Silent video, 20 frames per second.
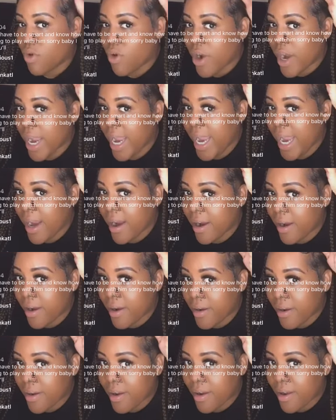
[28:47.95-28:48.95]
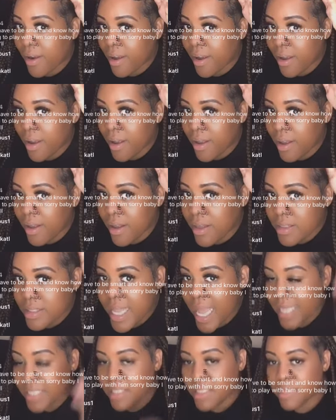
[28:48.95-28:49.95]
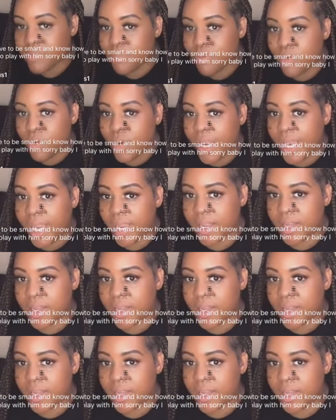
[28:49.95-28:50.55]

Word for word: hair that's the point